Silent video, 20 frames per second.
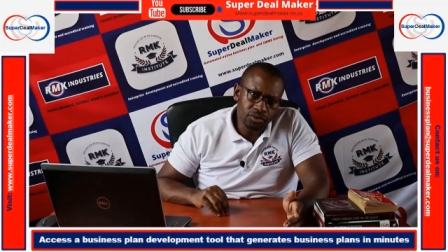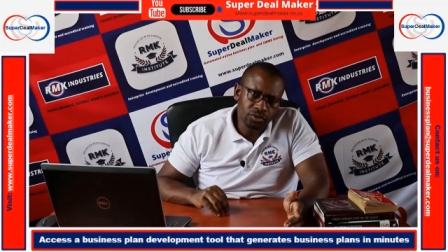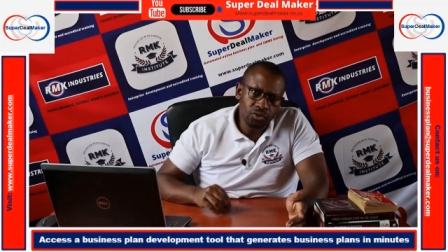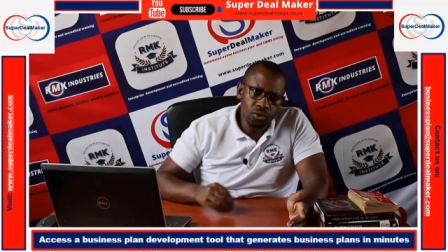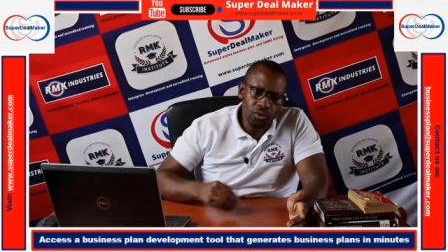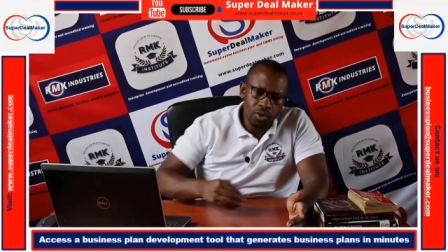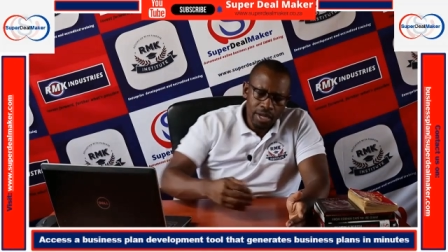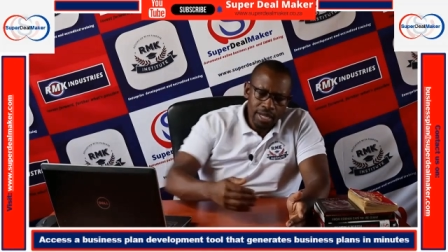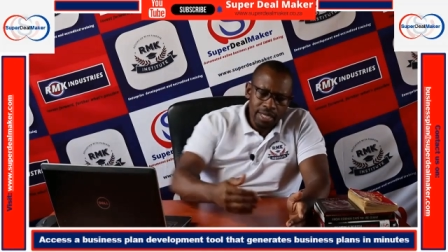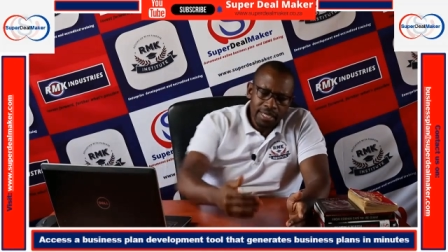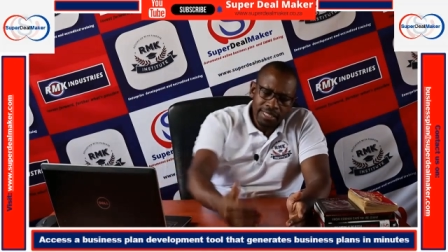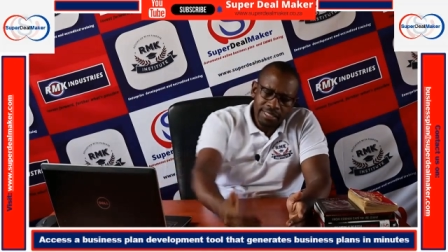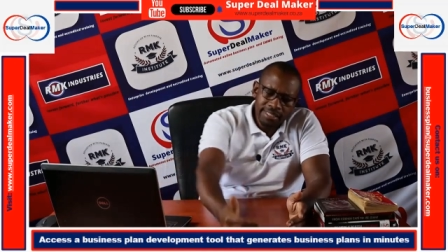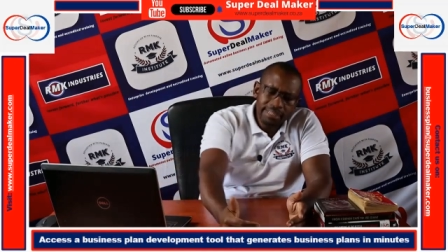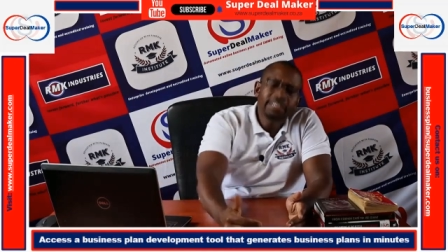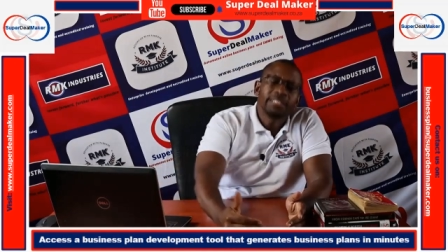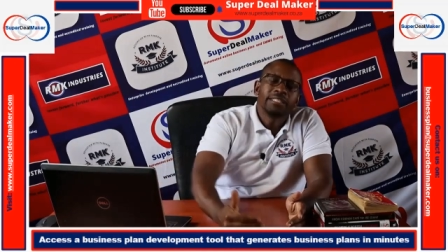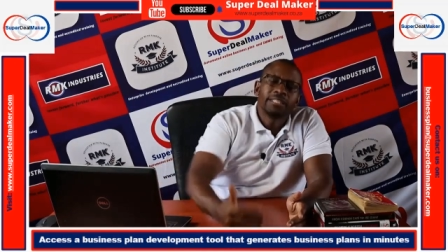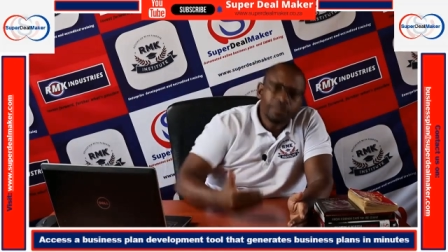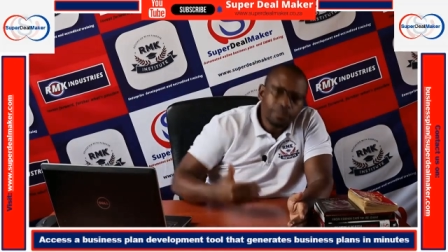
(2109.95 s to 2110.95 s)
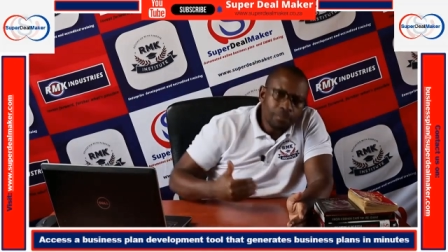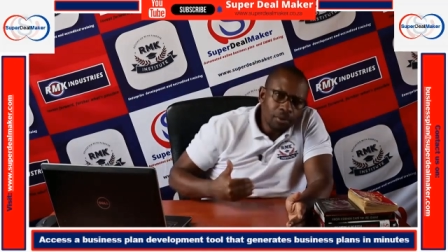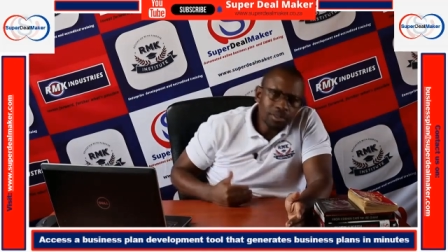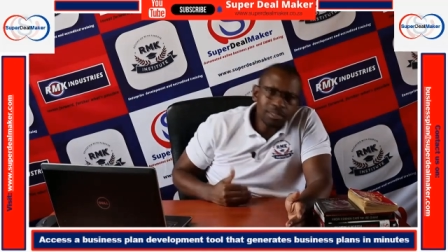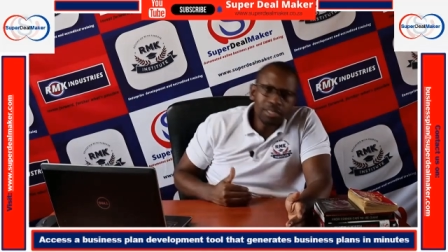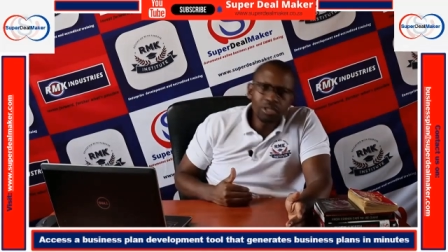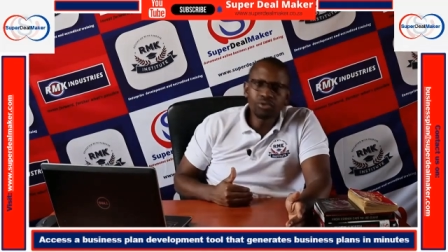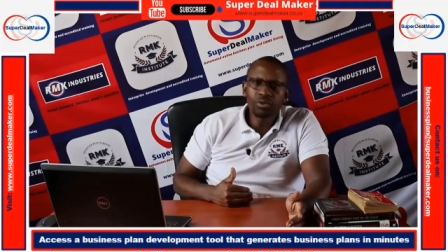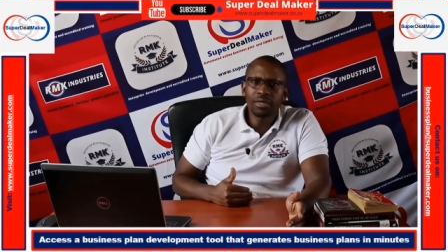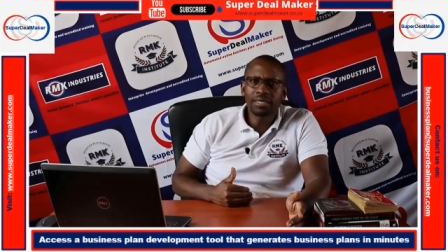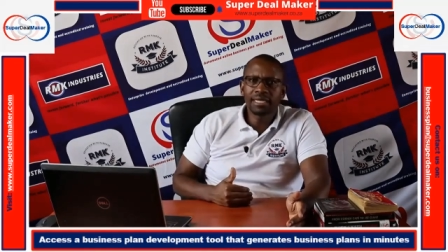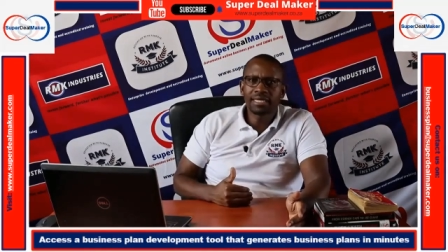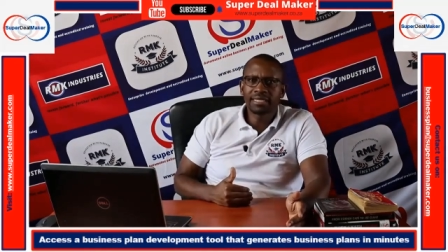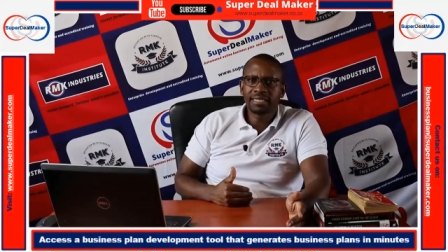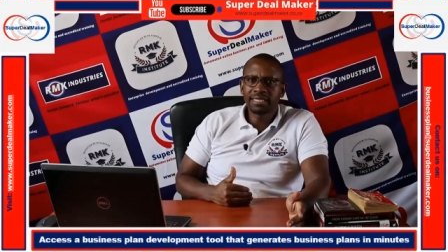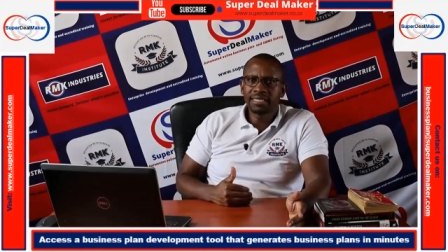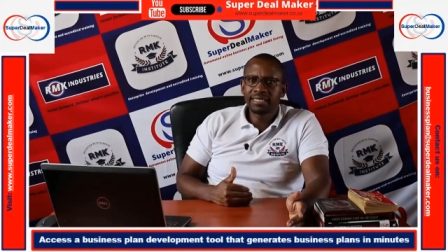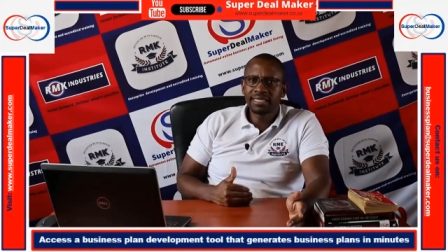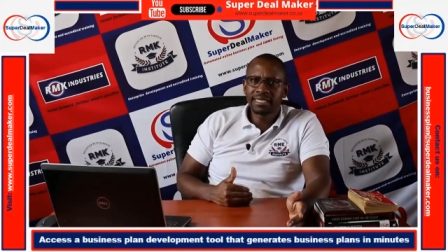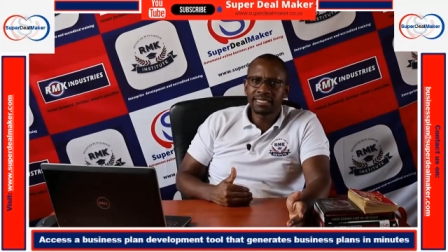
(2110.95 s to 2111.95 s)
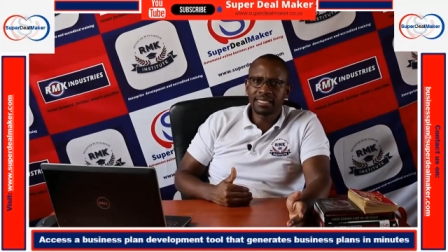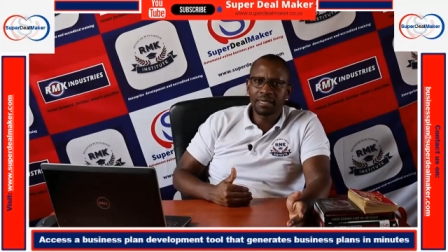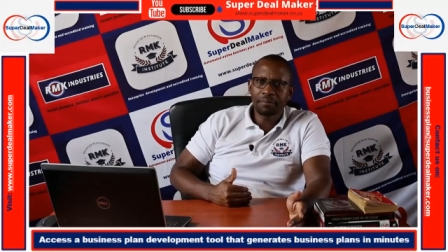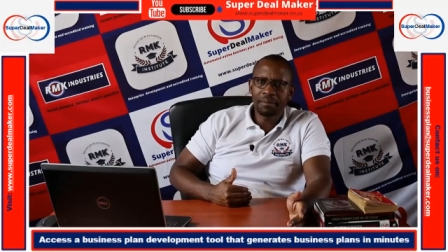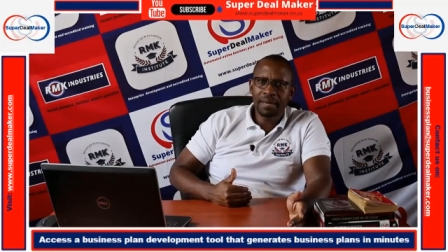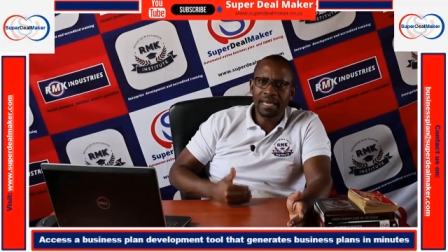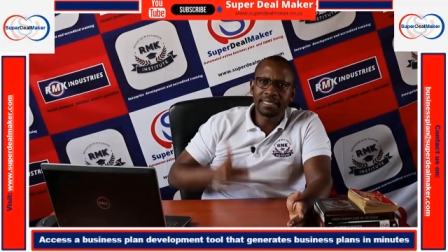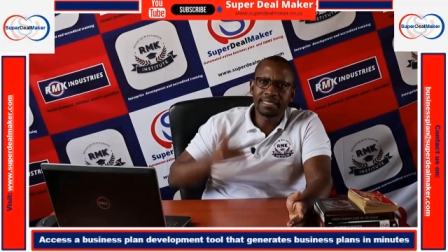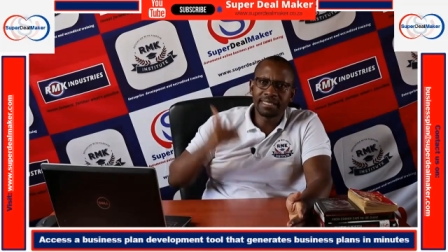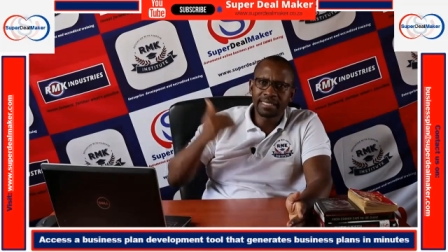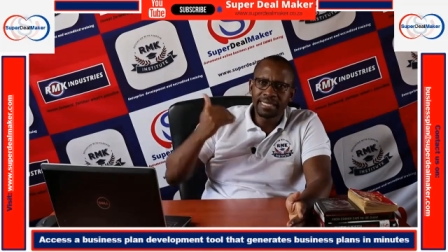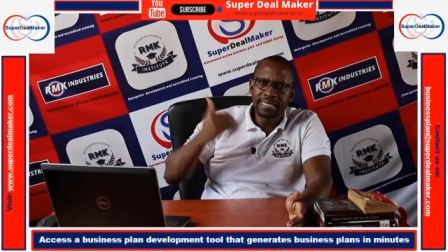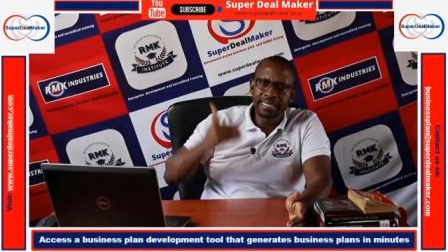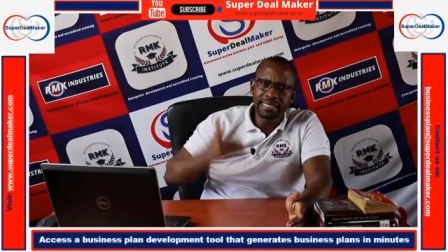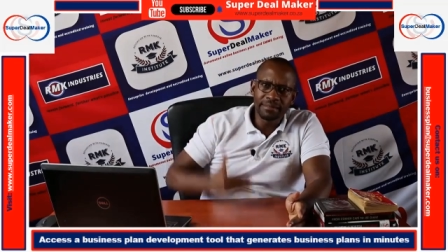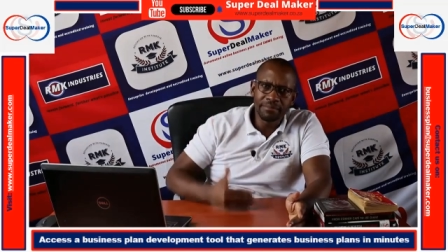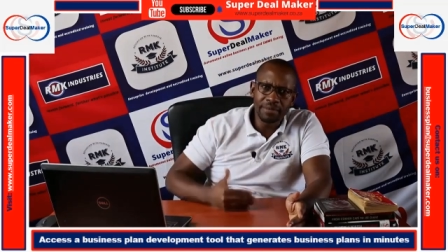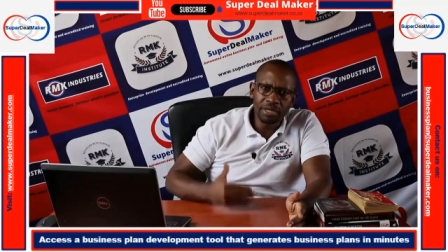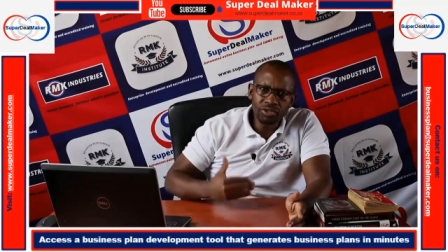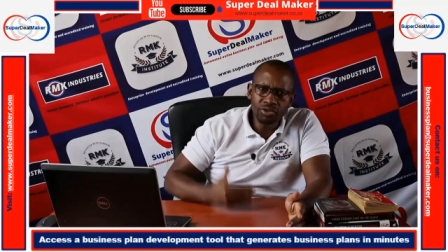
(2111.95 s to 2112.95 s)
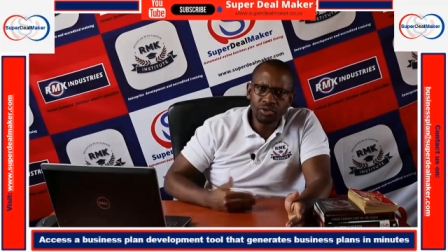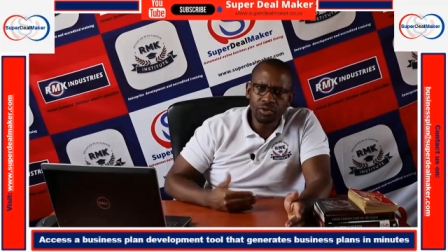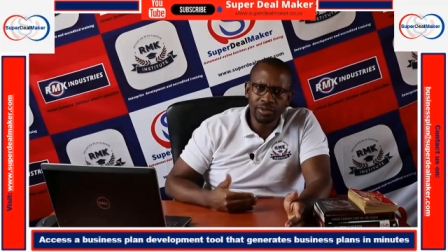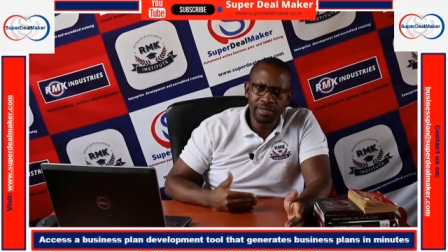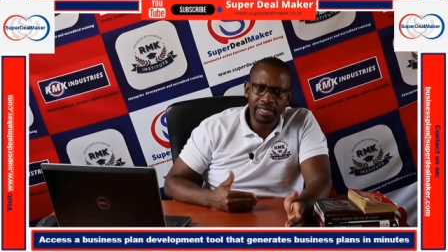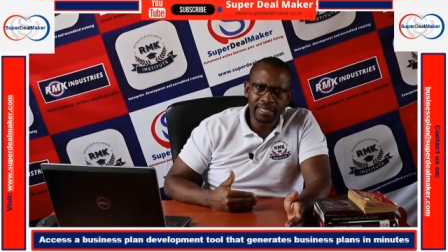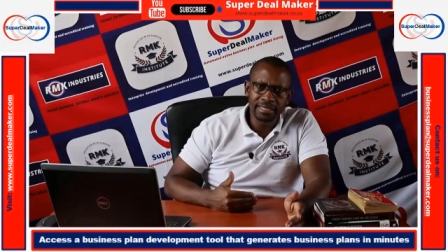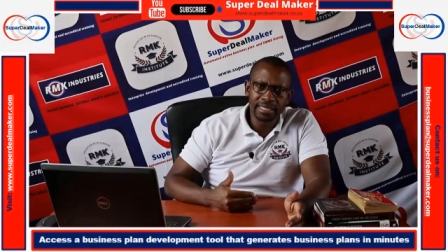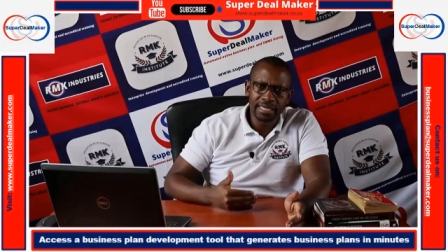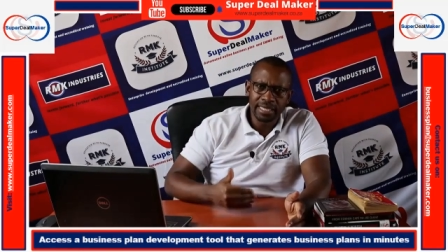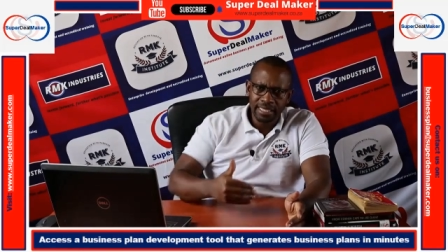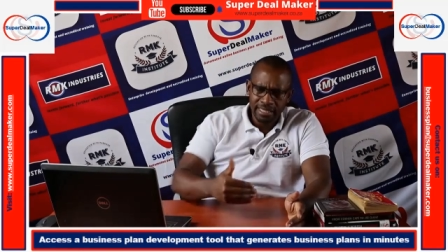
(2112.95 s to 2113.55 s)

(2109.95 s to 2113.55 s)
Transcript: So it's important to understand the supply chain and make sure that